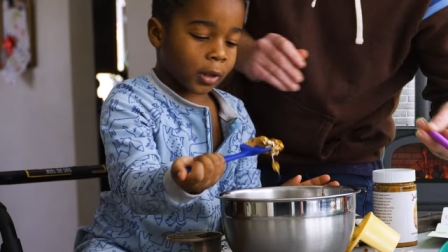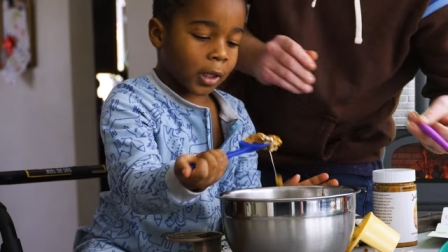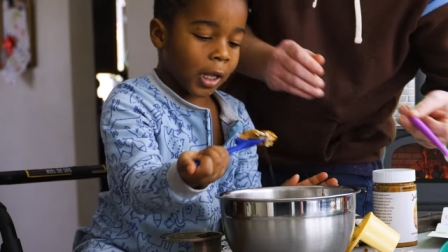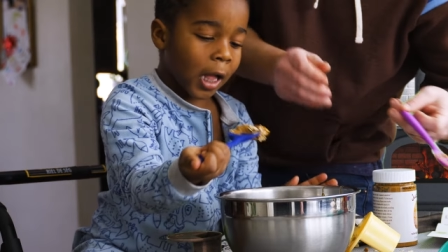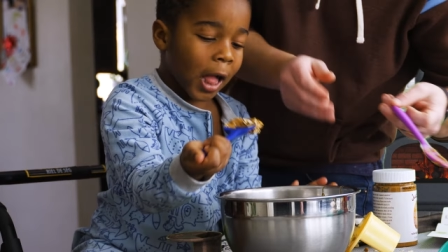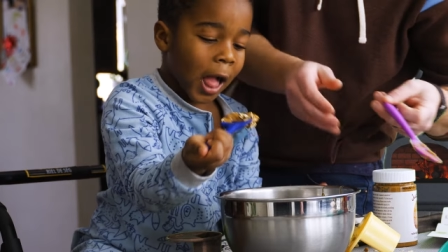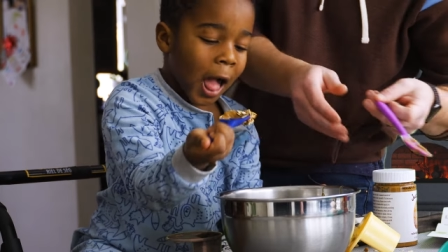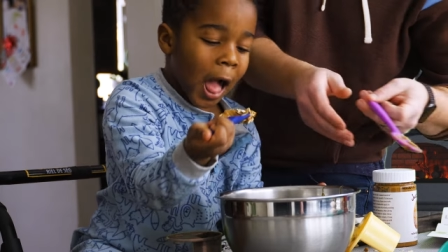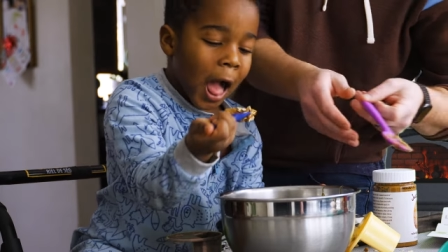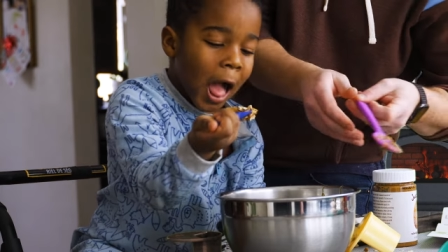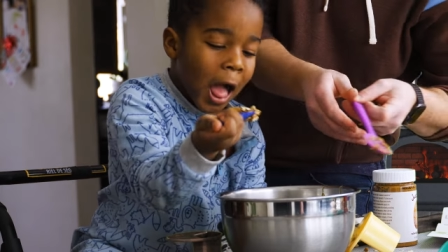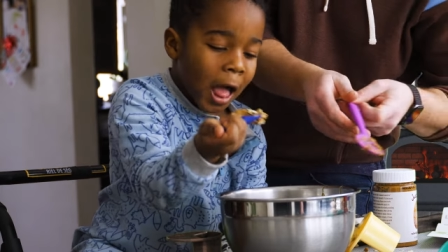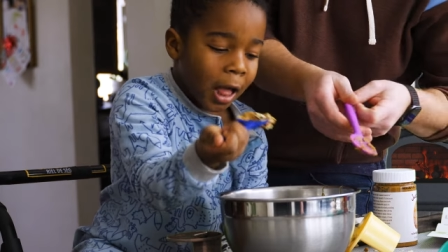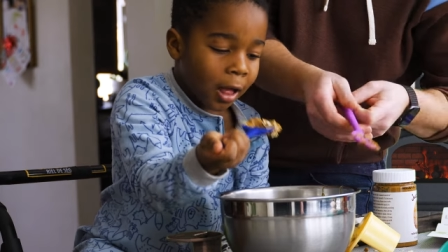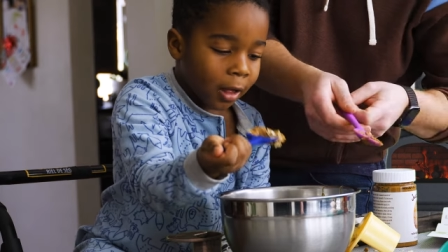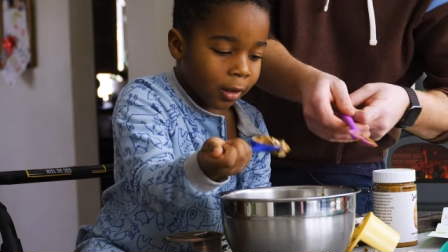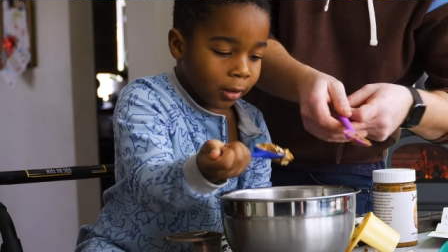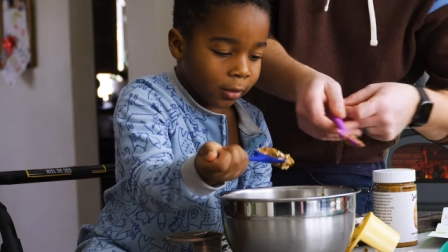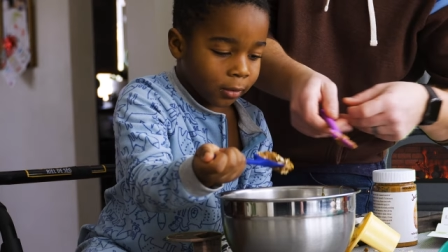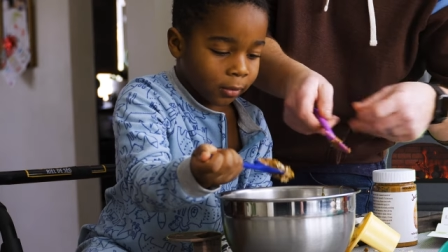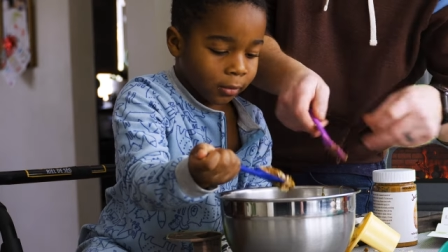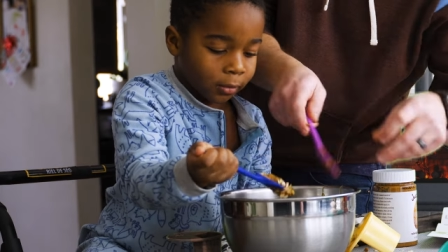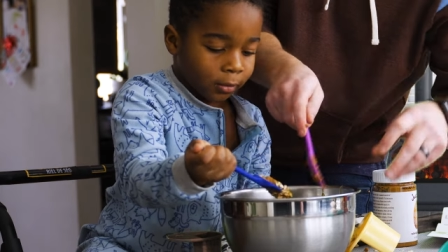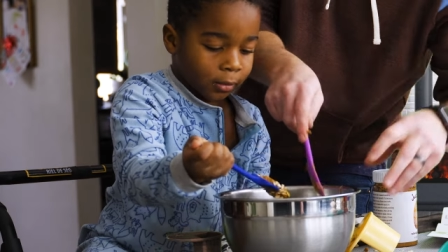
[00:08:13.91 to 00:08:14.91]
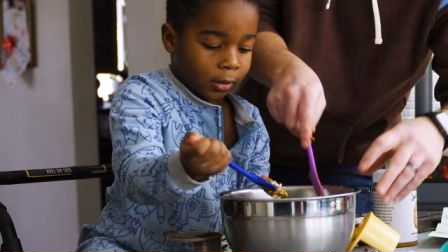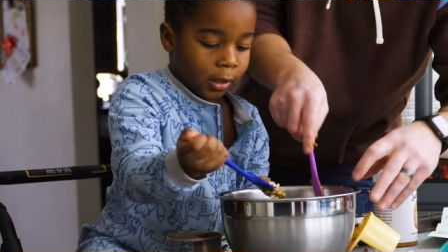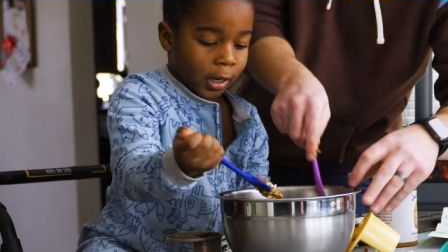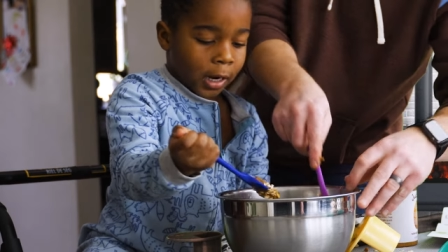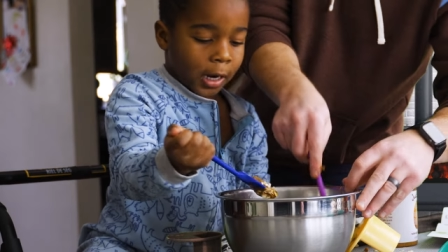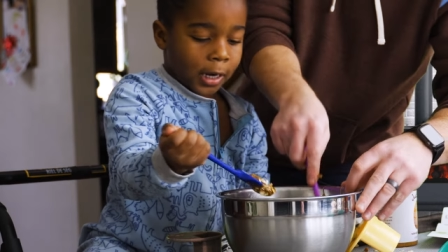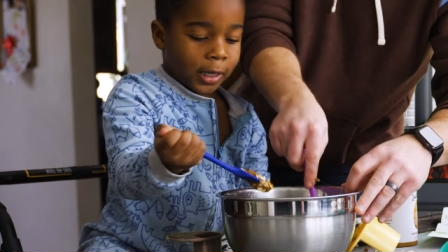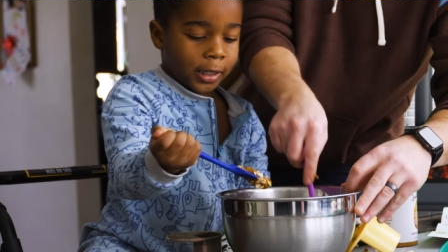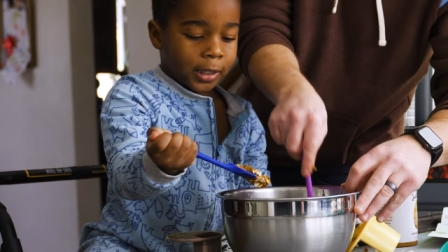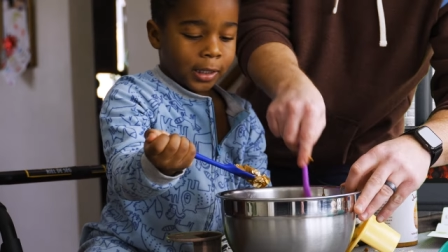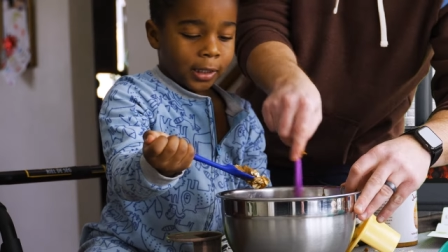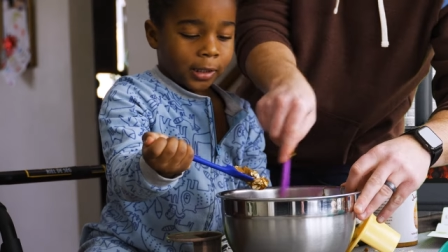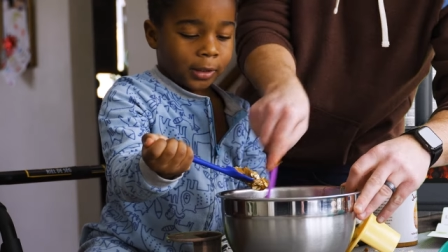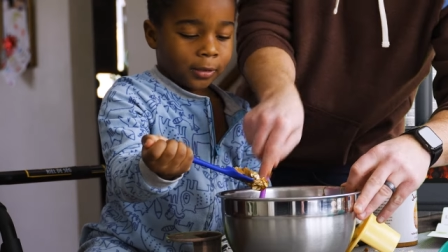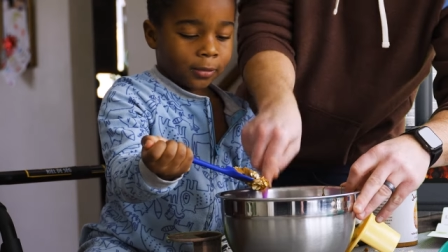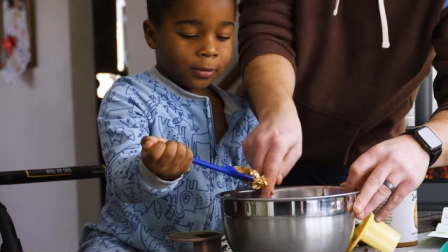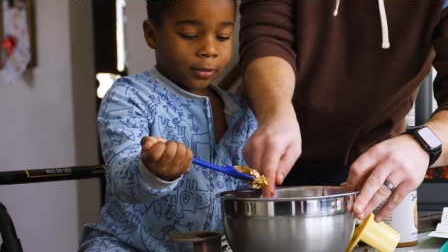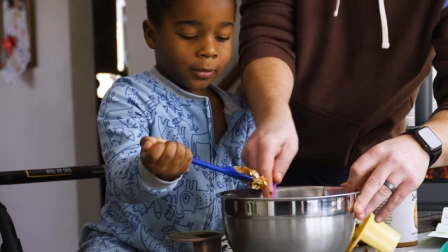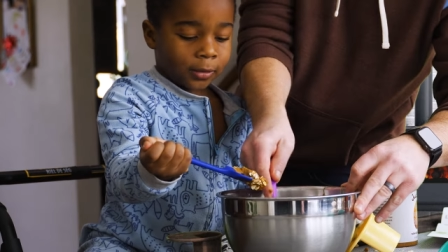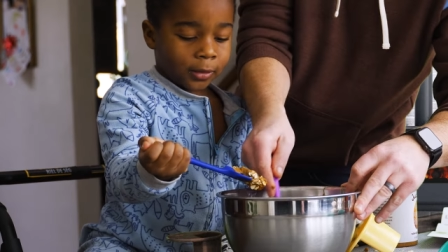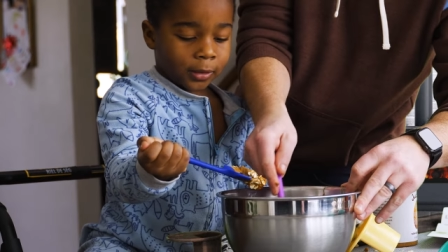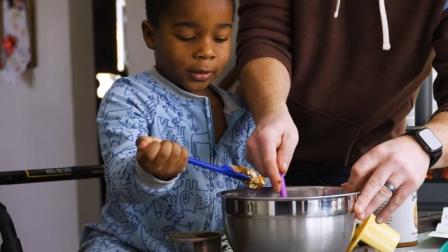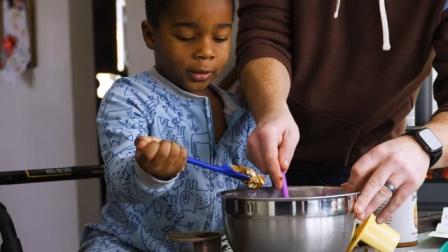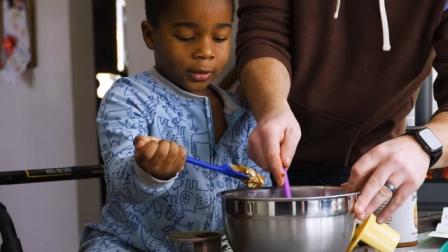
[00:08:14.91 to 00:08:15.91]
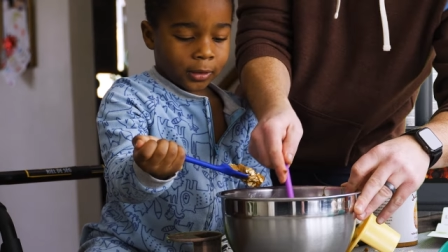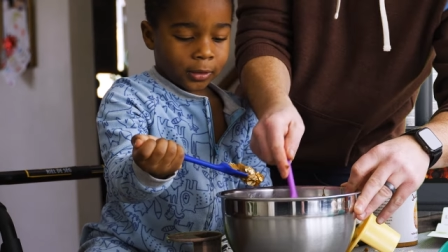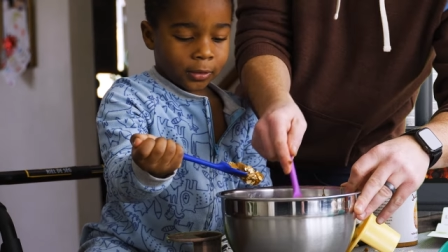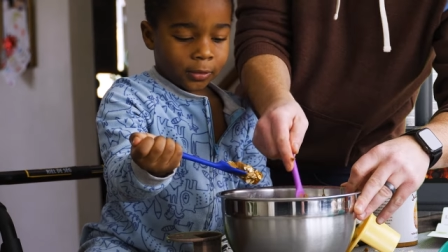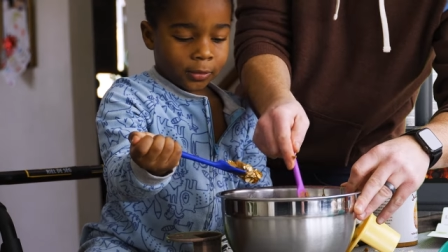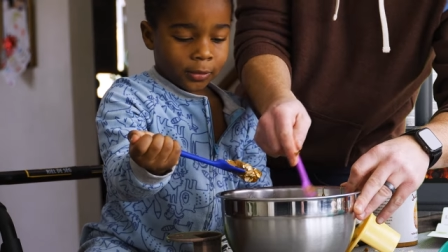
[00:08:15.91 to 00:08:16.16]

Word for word: Nope, nope, nope, nope. We gotta mix up first.